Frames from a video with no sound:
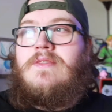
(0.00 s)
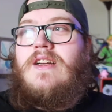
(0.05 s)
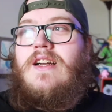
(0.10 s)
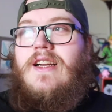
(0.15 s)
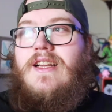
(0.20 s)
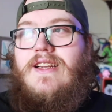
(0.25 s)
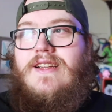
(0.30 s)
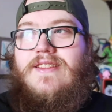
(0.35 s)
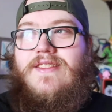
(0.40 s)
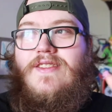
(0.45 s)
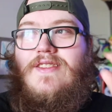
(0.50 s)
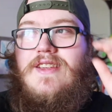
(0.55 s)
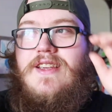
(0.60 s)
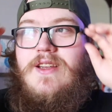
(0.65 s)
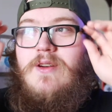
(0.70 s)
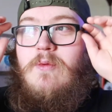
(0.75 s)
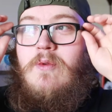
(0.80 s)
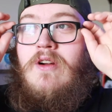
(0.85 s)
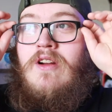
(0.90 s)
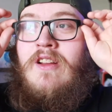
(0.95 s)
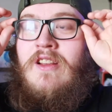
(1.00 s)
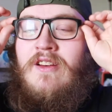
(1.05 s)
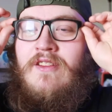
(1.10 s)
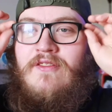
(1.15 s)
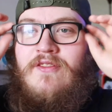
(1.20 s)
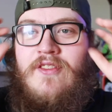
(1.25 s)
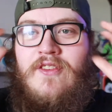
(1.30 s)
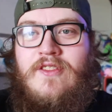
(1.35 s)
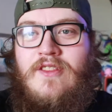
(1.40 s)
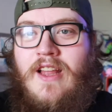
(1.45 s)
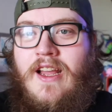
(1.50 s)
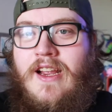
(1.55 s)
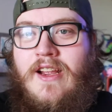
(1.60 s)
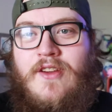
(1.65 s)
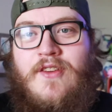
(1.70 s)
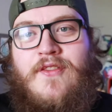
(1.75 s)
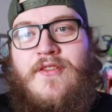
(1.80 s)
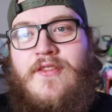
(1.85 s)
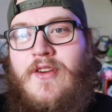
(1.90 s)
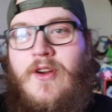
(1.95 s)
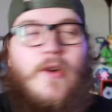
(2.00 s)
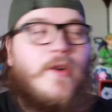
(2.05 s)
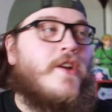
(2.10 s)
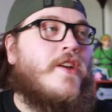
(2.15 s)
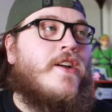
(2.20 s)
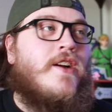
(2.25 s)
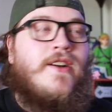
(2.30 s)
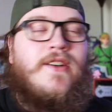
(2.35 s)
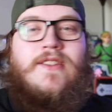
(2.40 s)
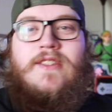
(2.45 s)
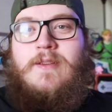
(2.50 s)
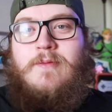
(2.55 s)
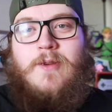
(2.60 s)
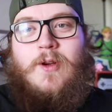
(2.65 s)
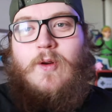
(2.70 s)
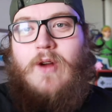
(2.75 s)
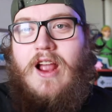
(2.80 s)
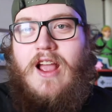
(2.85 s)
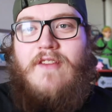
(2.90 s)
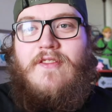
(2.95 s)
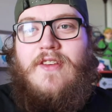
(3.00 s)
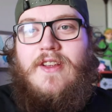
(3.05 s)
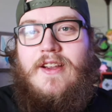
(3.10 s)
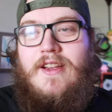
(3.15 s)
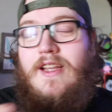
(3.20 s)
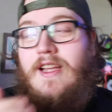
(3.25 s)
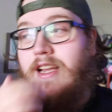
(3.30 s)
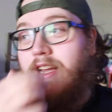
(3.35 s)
I could see it working for like a very young demographic.